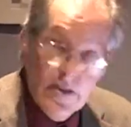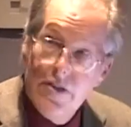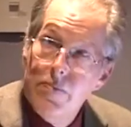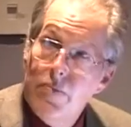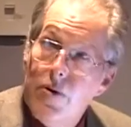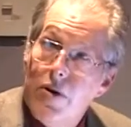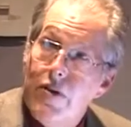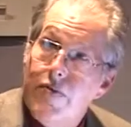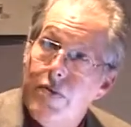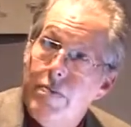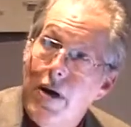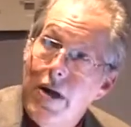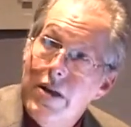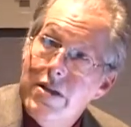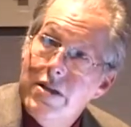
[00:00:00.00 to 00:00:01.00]
is important for
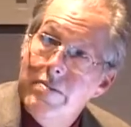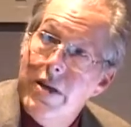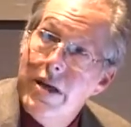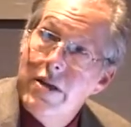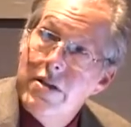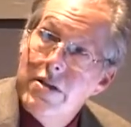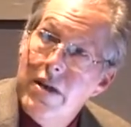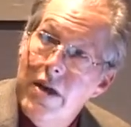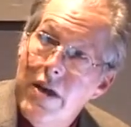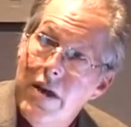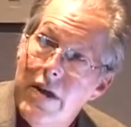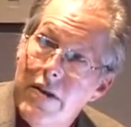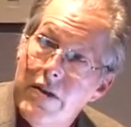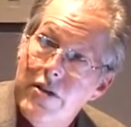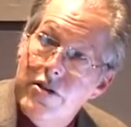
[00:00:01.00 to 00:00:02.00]
policymakers.
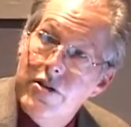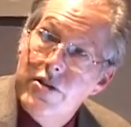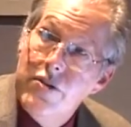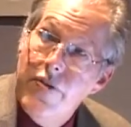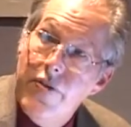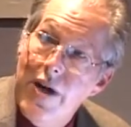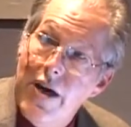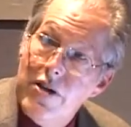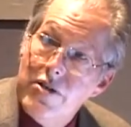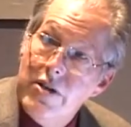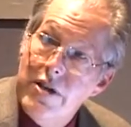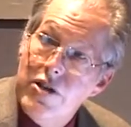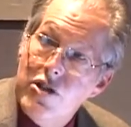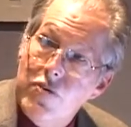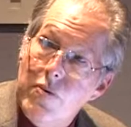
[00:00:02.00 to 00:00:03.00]
Here's
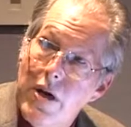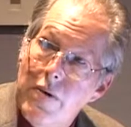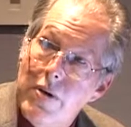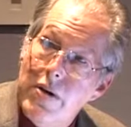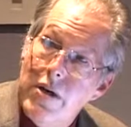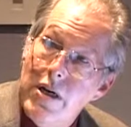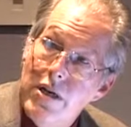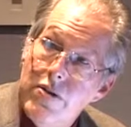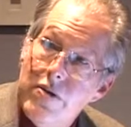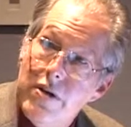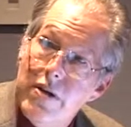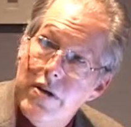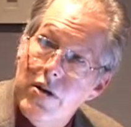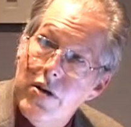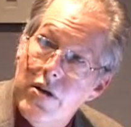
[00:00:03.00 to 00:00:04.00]
2000, here's
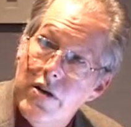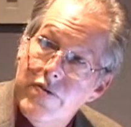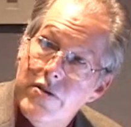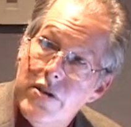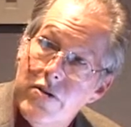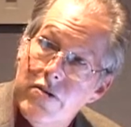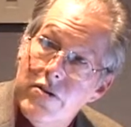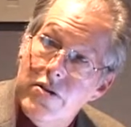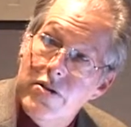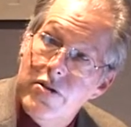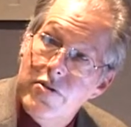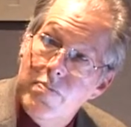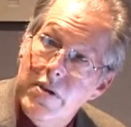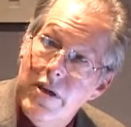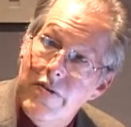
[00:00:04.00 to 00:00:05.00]
2100. The curves don't
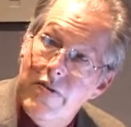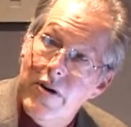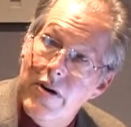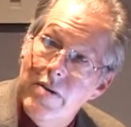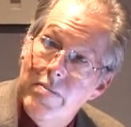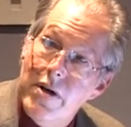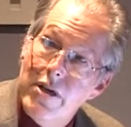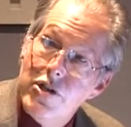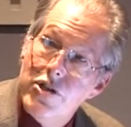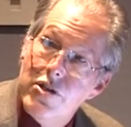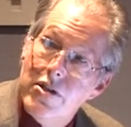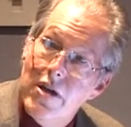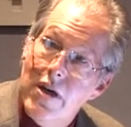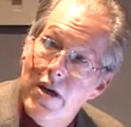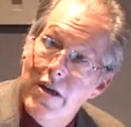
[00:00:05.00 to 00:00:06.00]
split very
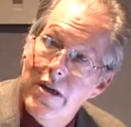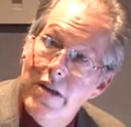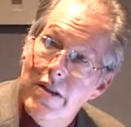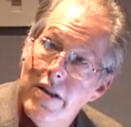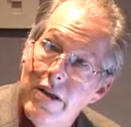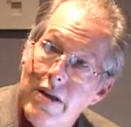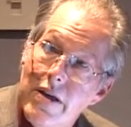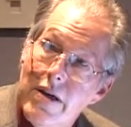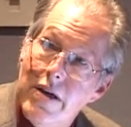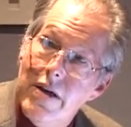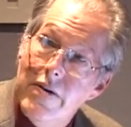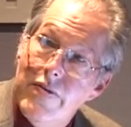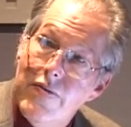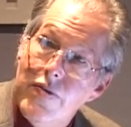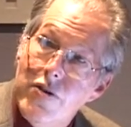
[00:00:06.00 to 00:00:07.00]
much in
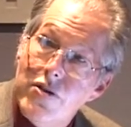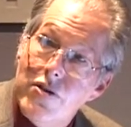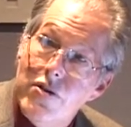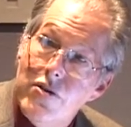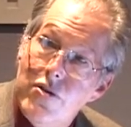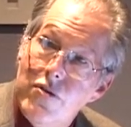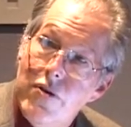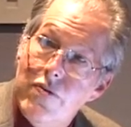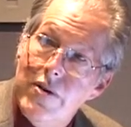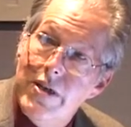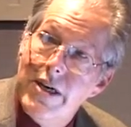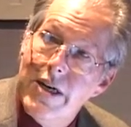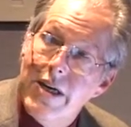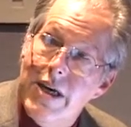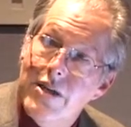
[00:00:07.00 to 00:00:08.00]
the first 2 or 3
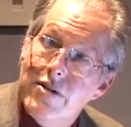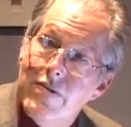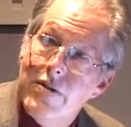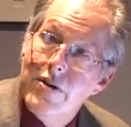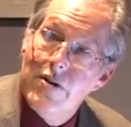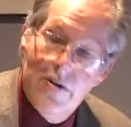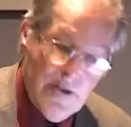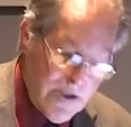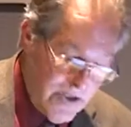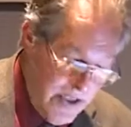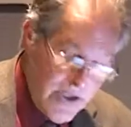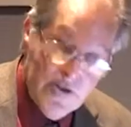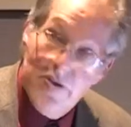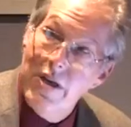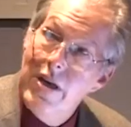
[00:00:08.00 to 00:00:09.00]
decades of the current
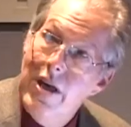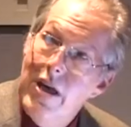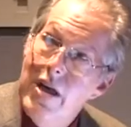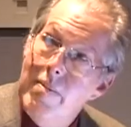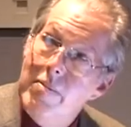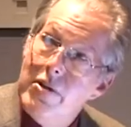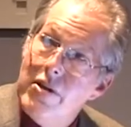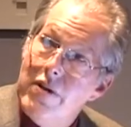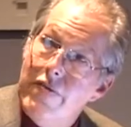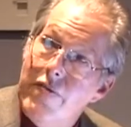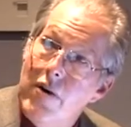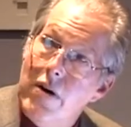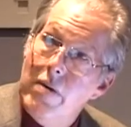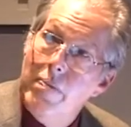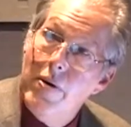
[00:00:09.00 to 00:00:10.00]
century, but they're
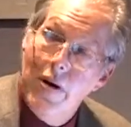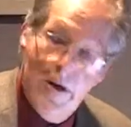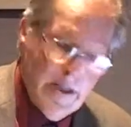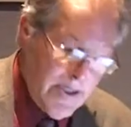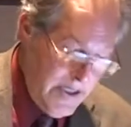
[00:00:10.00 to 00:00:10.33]
far apart at